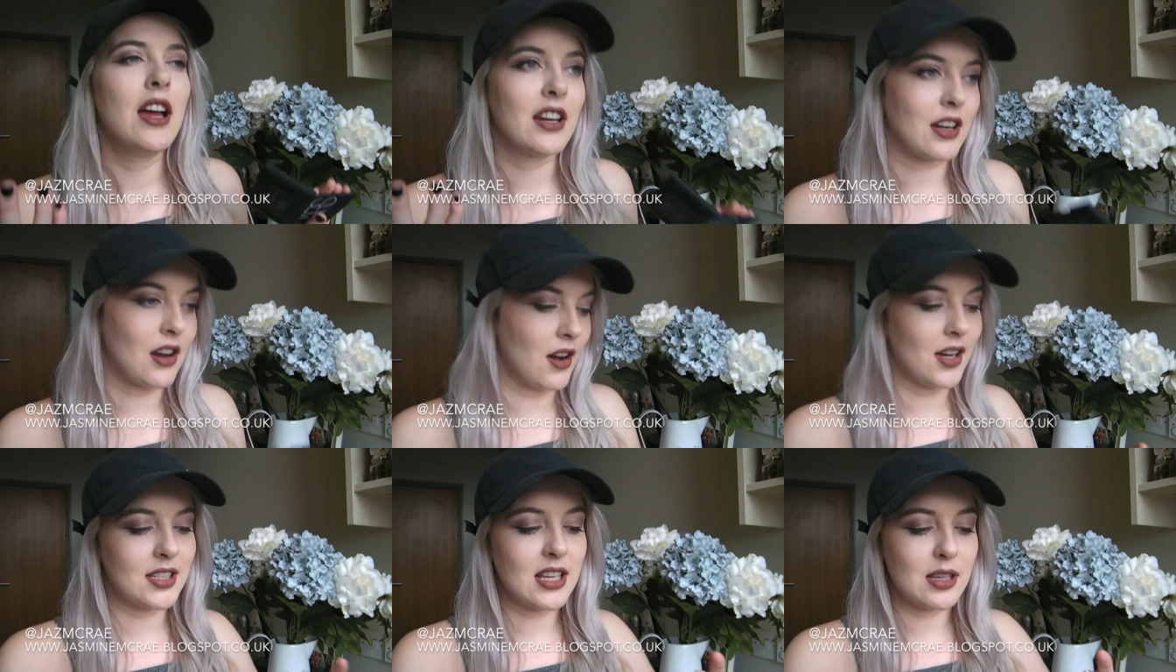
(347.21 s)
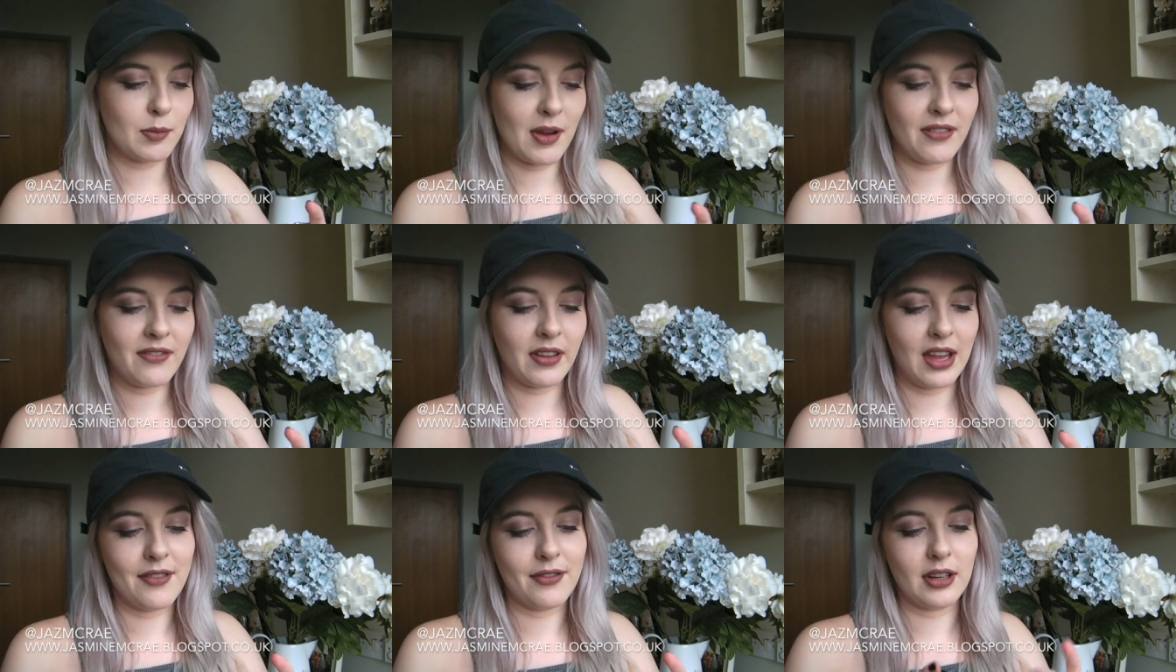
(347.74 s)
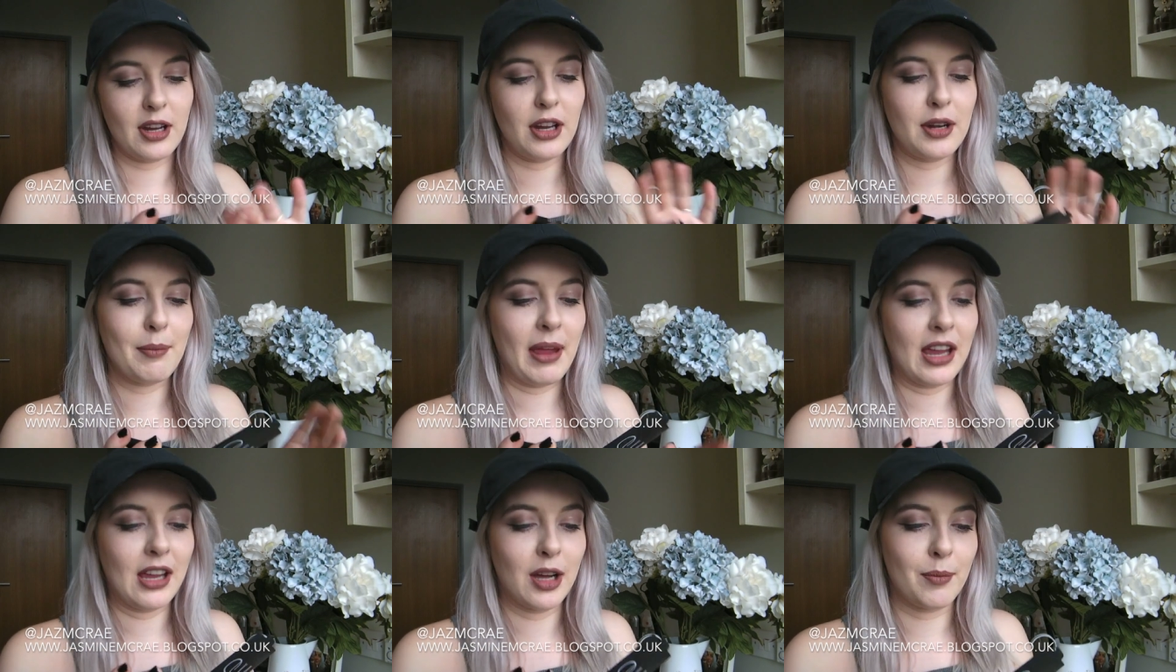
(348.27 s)
NARS is my favourite
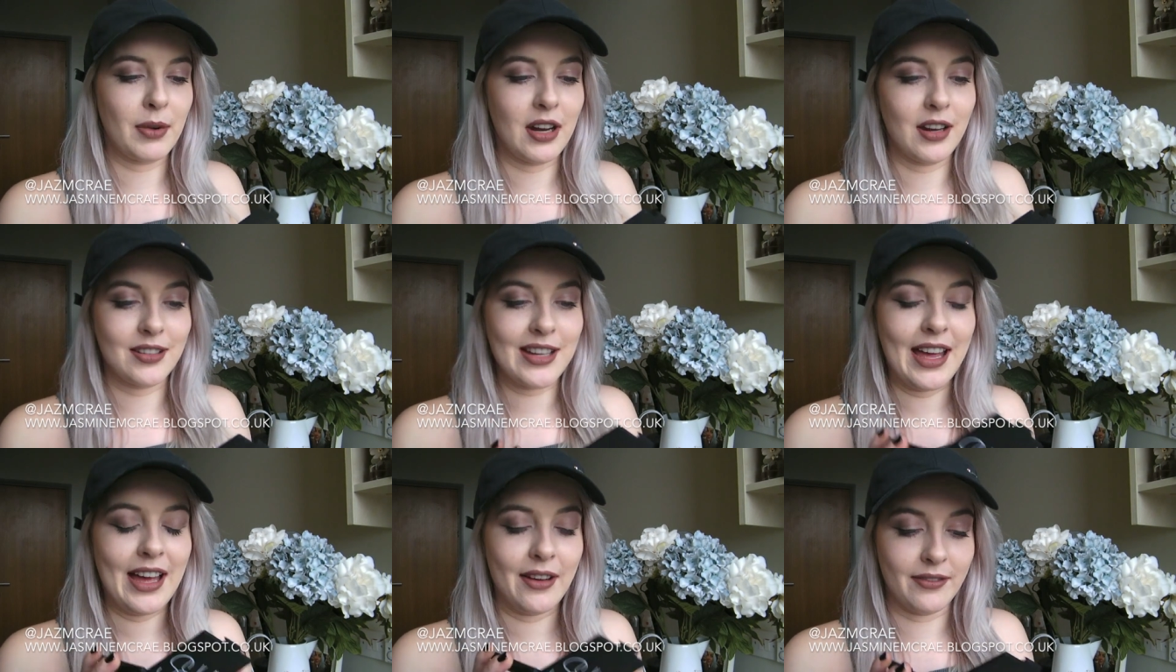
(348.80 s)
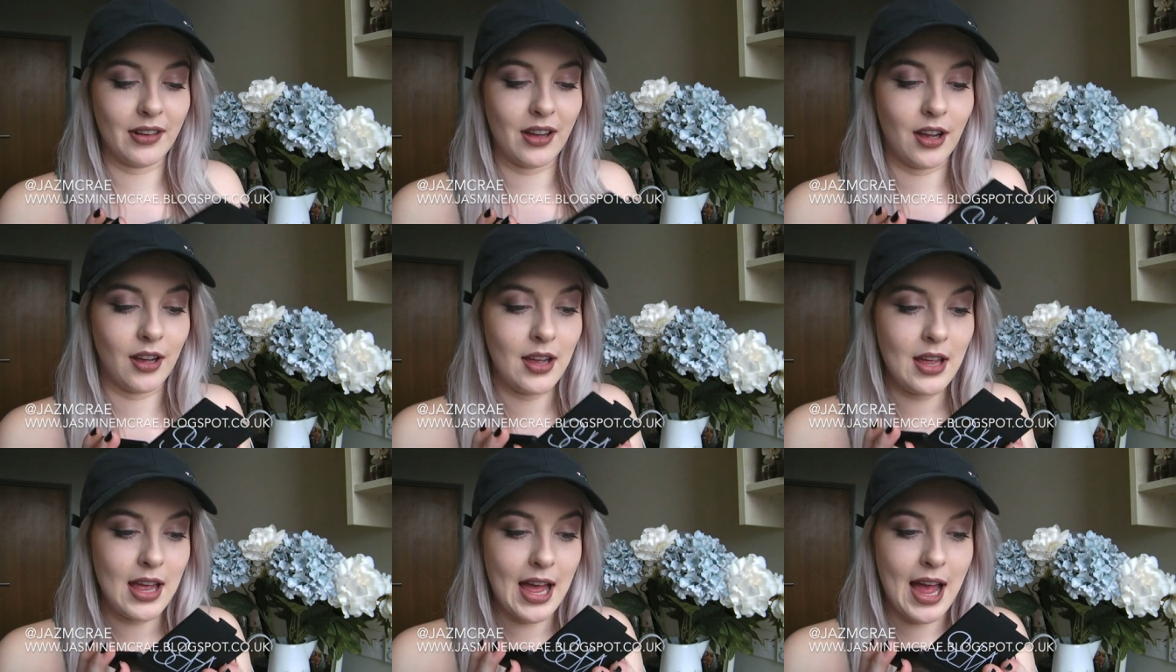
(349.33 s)
makeup brand ever,